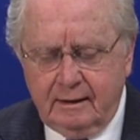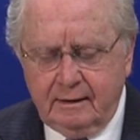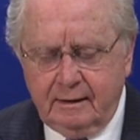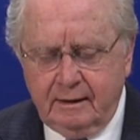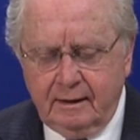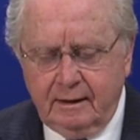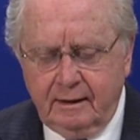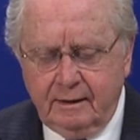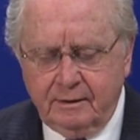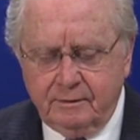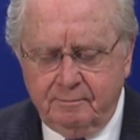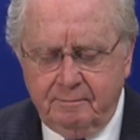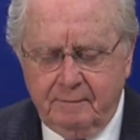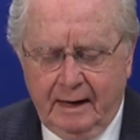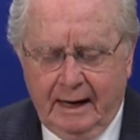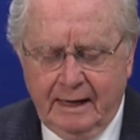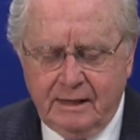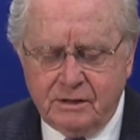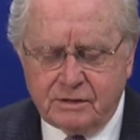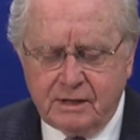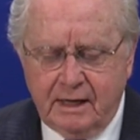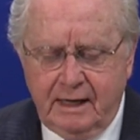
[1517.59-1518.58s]
Uh, uh,
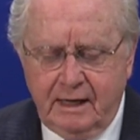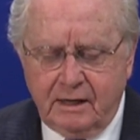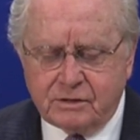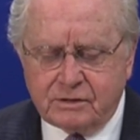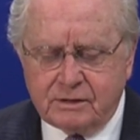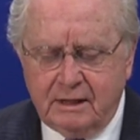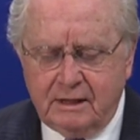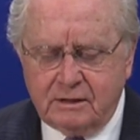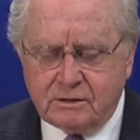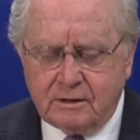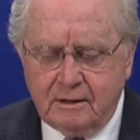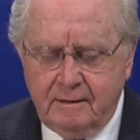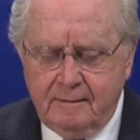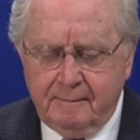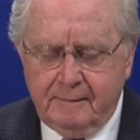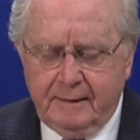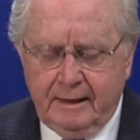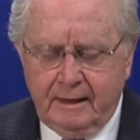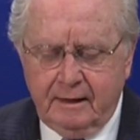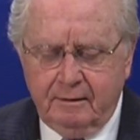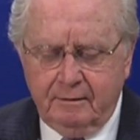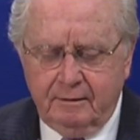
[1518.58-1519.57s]
Isaiah says
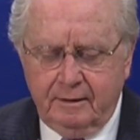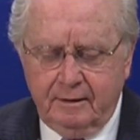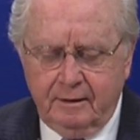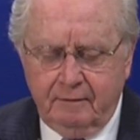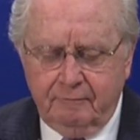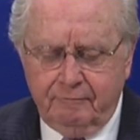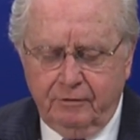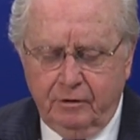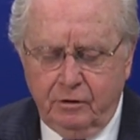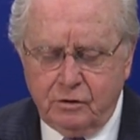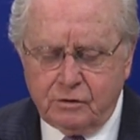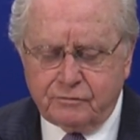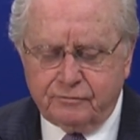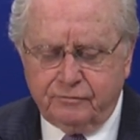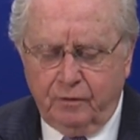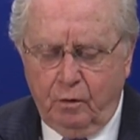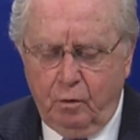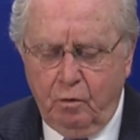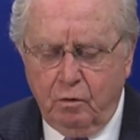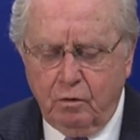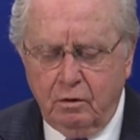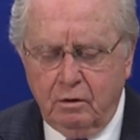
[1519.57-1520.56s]
in uh, verse
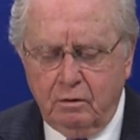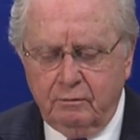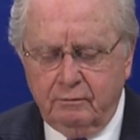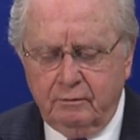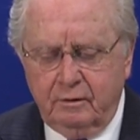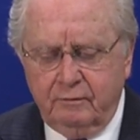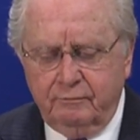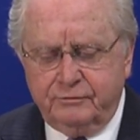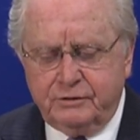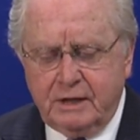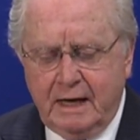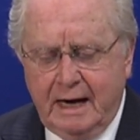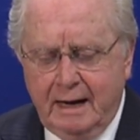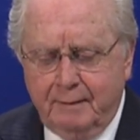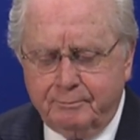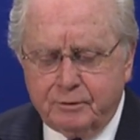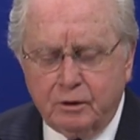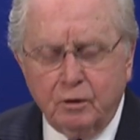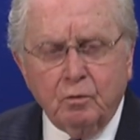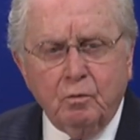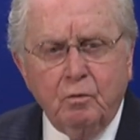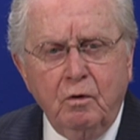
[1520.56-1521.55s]
4 of
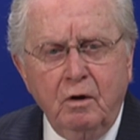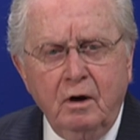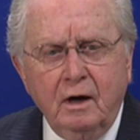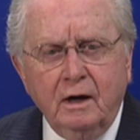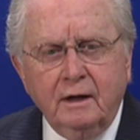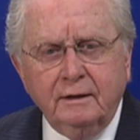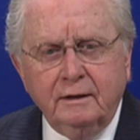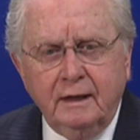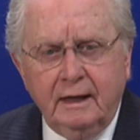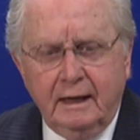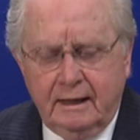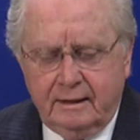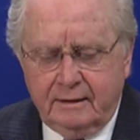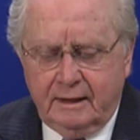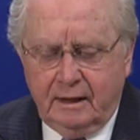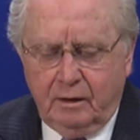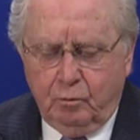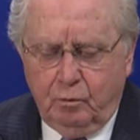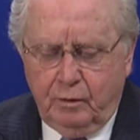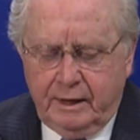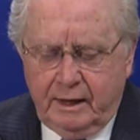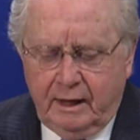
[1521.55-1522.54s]
chapter 1
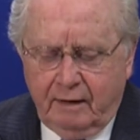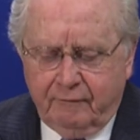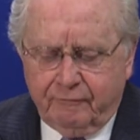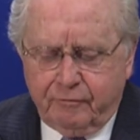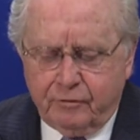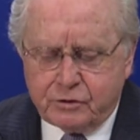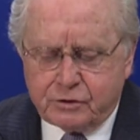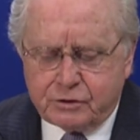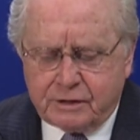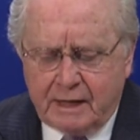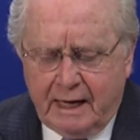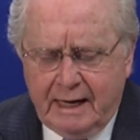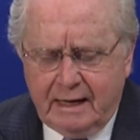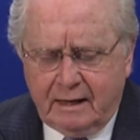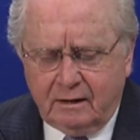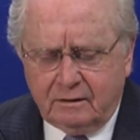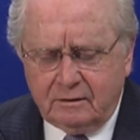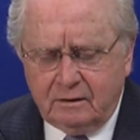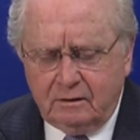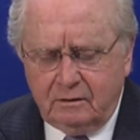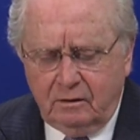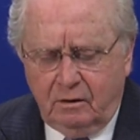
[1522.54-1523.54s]
that we have
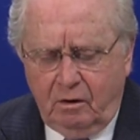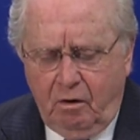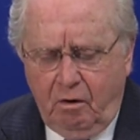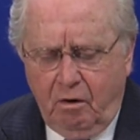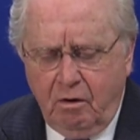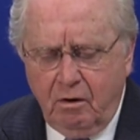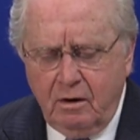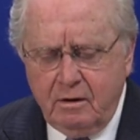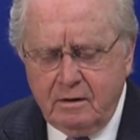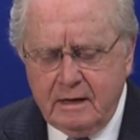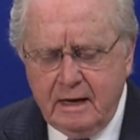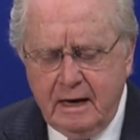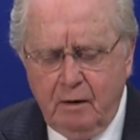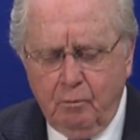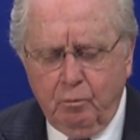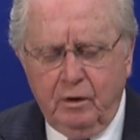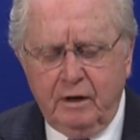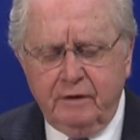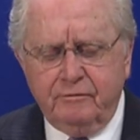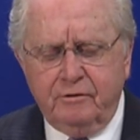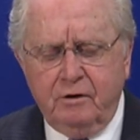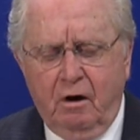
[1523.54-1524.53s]
forsaken the Lord,
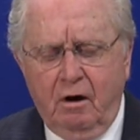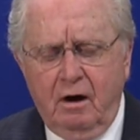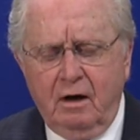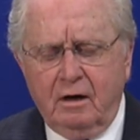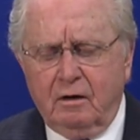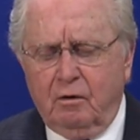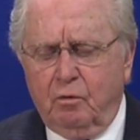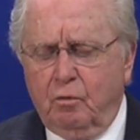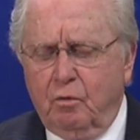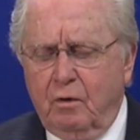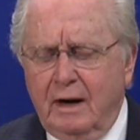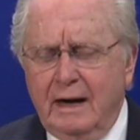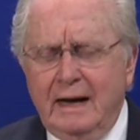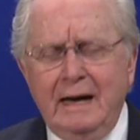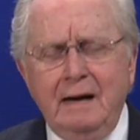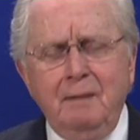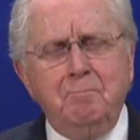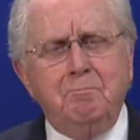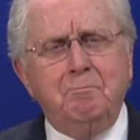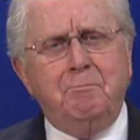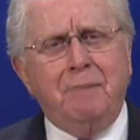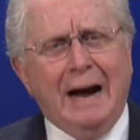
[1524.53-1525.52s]
we've gone
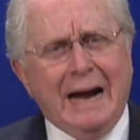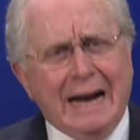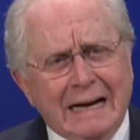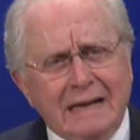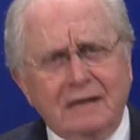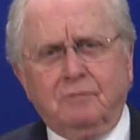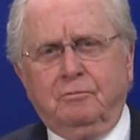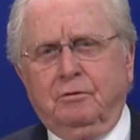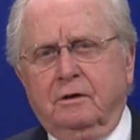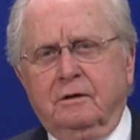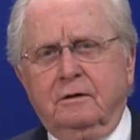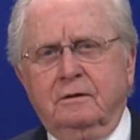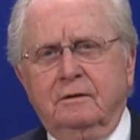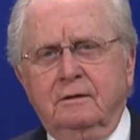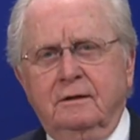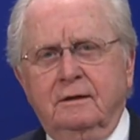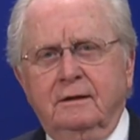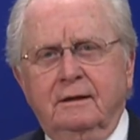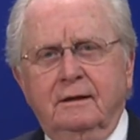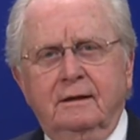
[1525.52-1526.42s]
away backward.